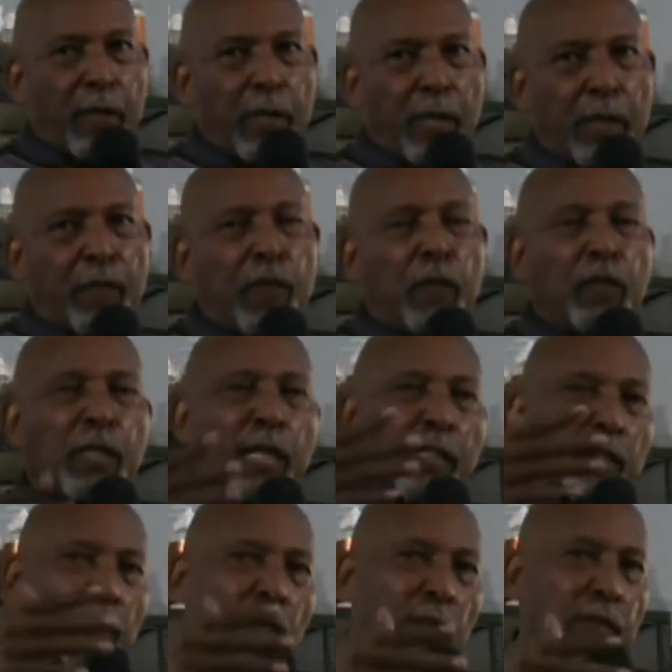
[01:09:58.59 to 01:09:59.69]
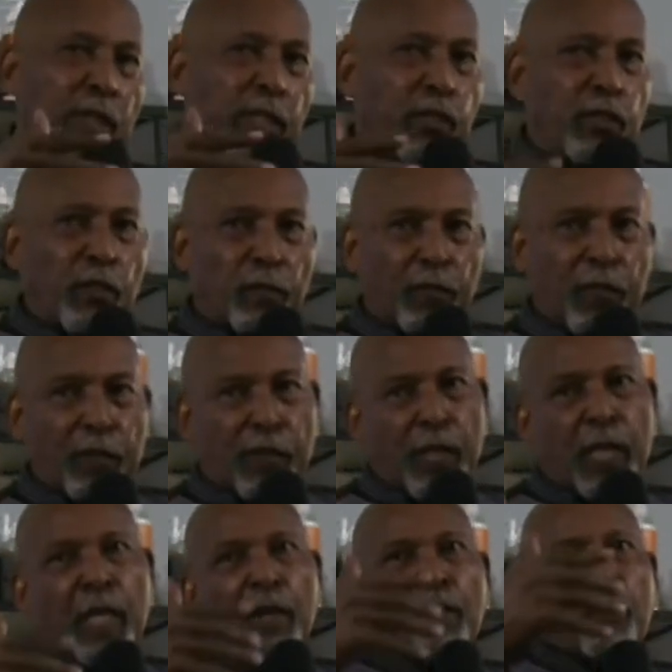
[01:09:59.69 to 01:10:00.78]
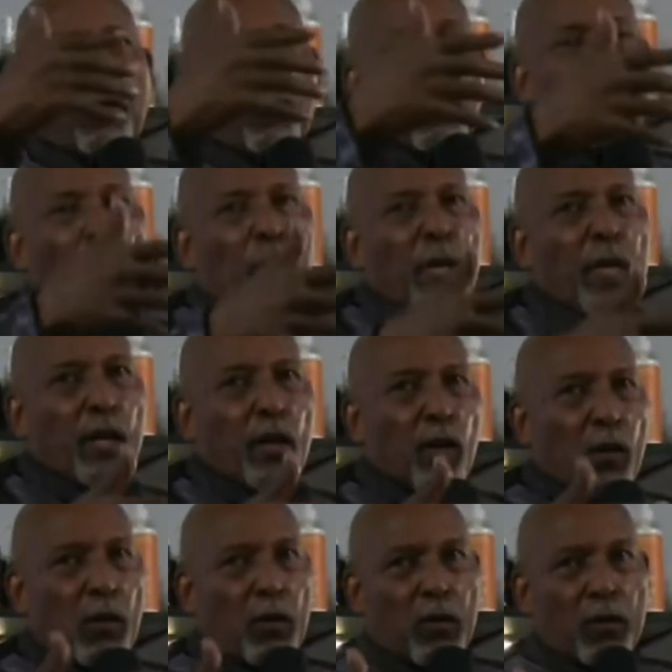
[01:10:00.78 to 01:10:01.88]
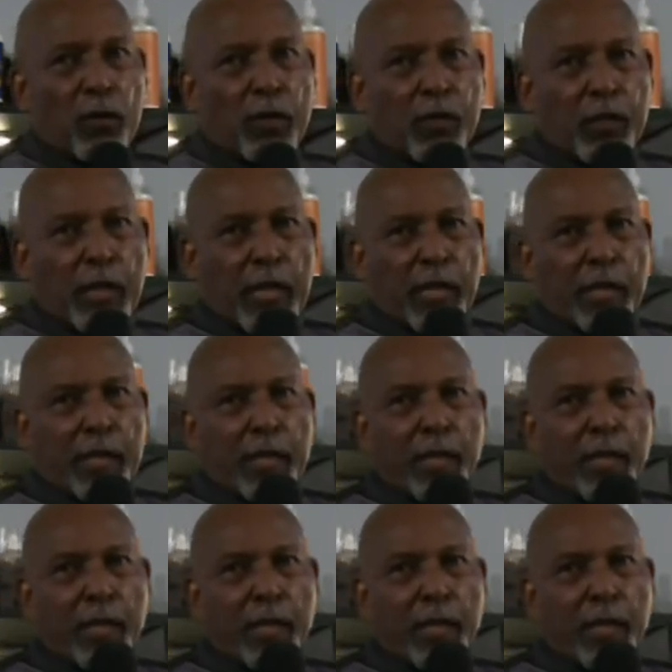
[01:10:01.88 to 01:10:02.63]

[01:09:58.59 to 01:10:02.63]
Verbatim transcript: even though theirs are very different from what we call Christianity.